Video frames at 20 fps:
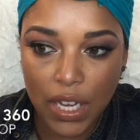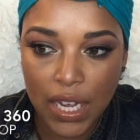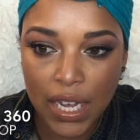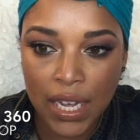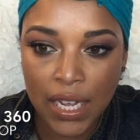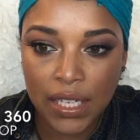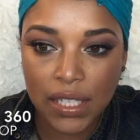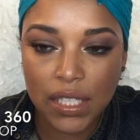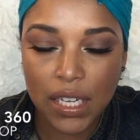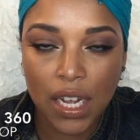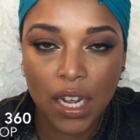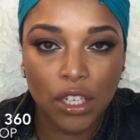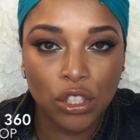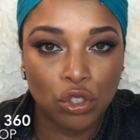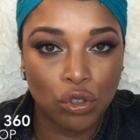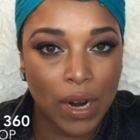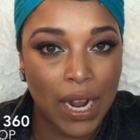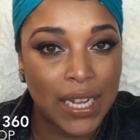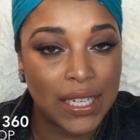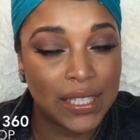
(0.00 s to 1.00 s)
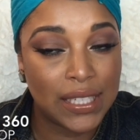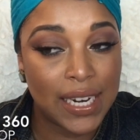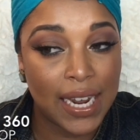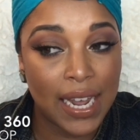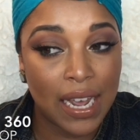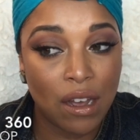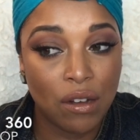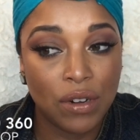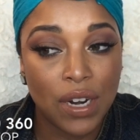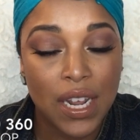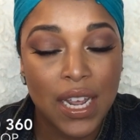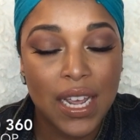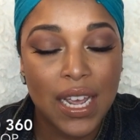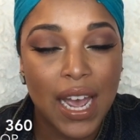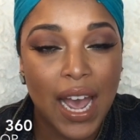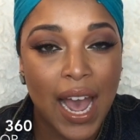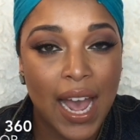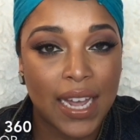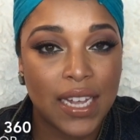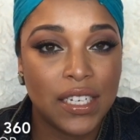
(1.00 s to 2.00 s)
it uh, dries down
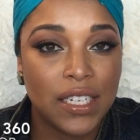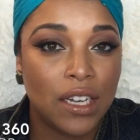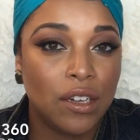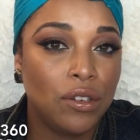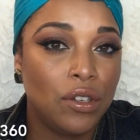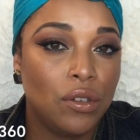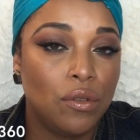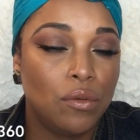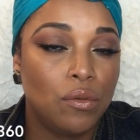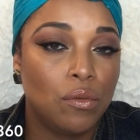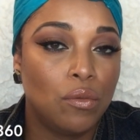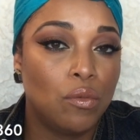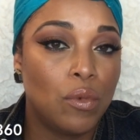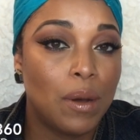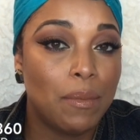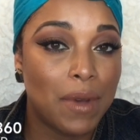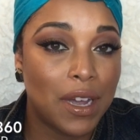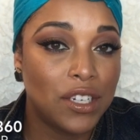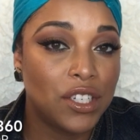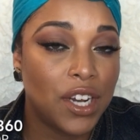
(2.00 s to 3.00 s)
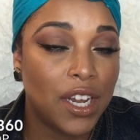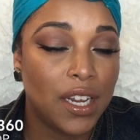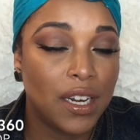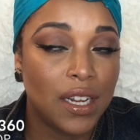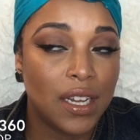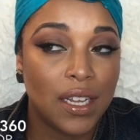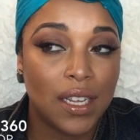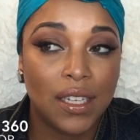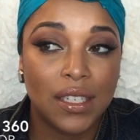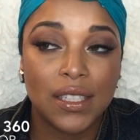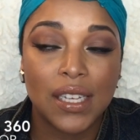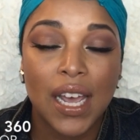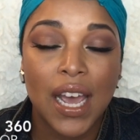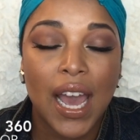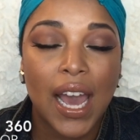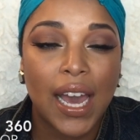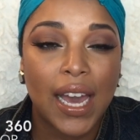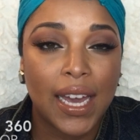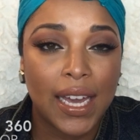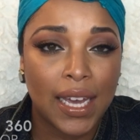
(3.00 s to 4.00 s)
I can tell you what my shade is.
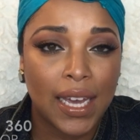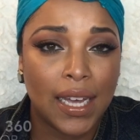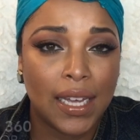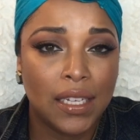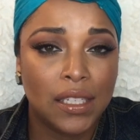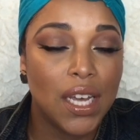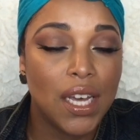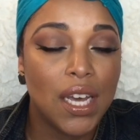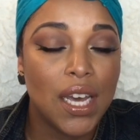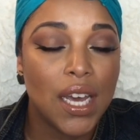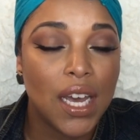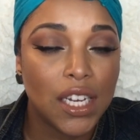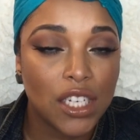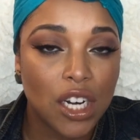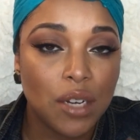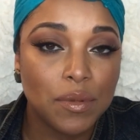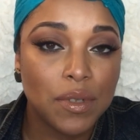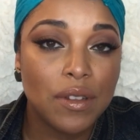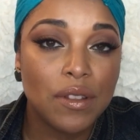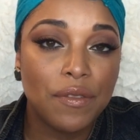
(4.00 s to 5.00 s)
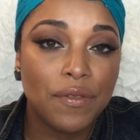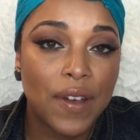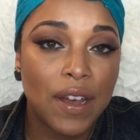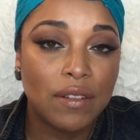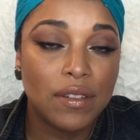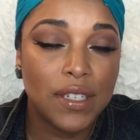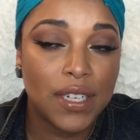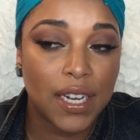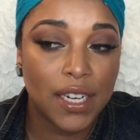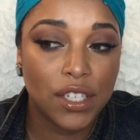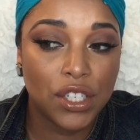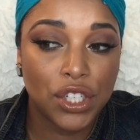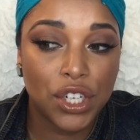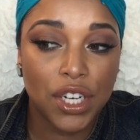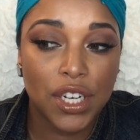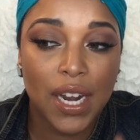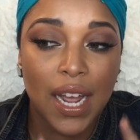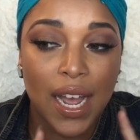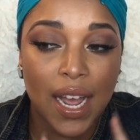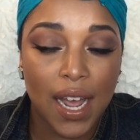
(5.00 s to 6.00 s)
And in terms of the
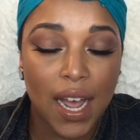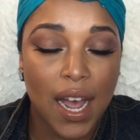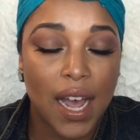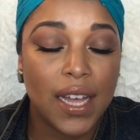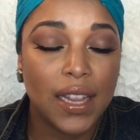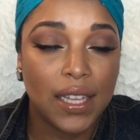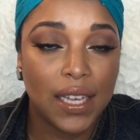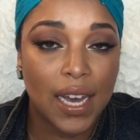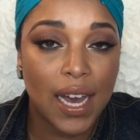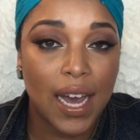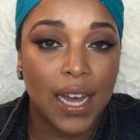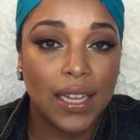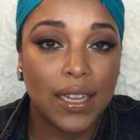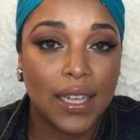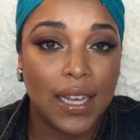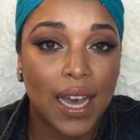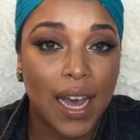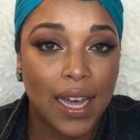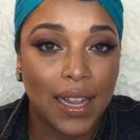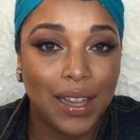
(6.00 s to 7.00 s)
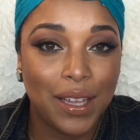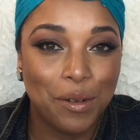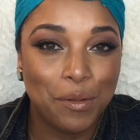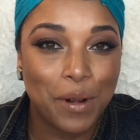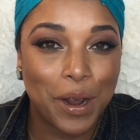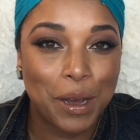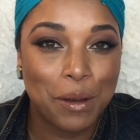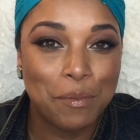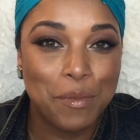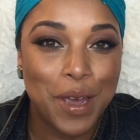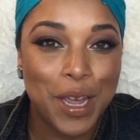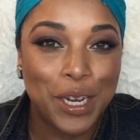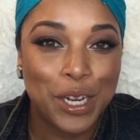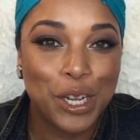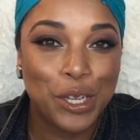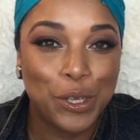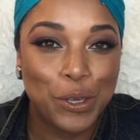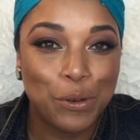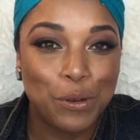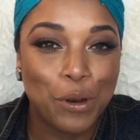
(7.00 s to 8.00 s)
foundation, I highly, highly, highly
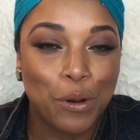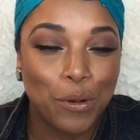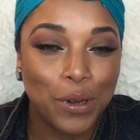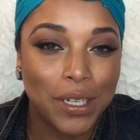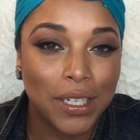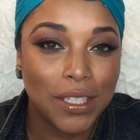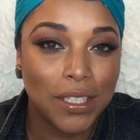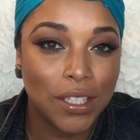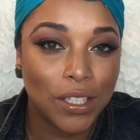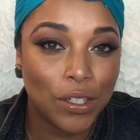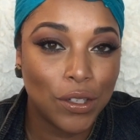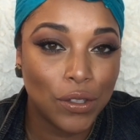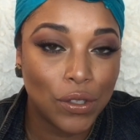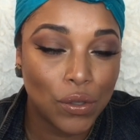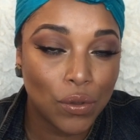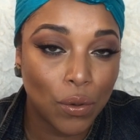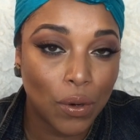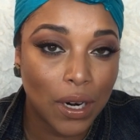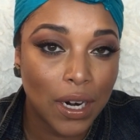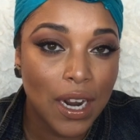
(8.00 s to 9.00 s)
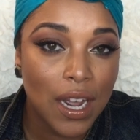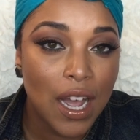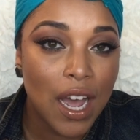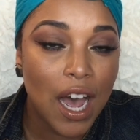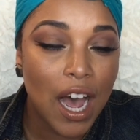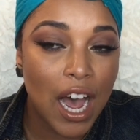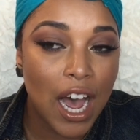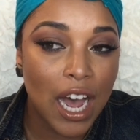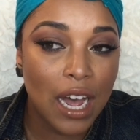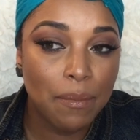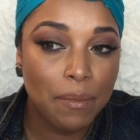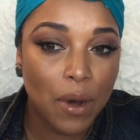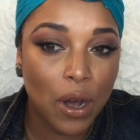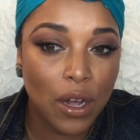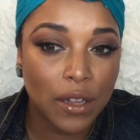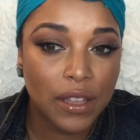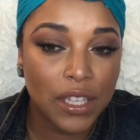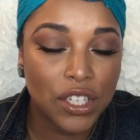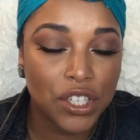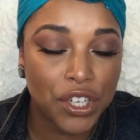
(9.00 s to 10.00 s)
recommend you going into the store. I
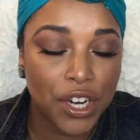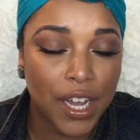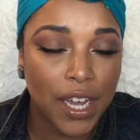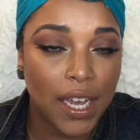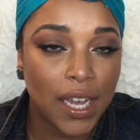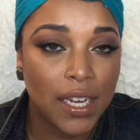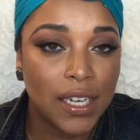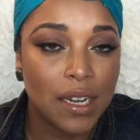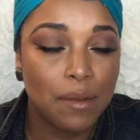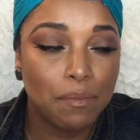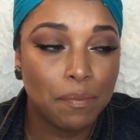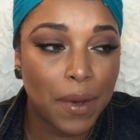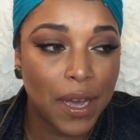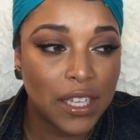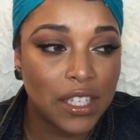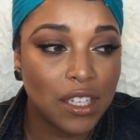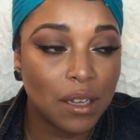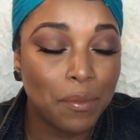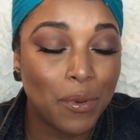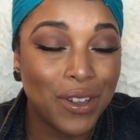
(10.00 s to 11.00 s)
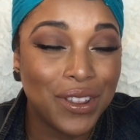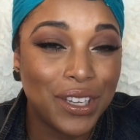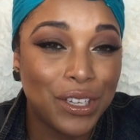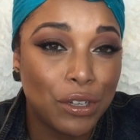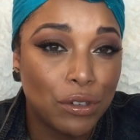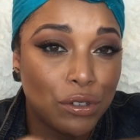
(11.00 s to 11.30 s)
bought the shade based upon the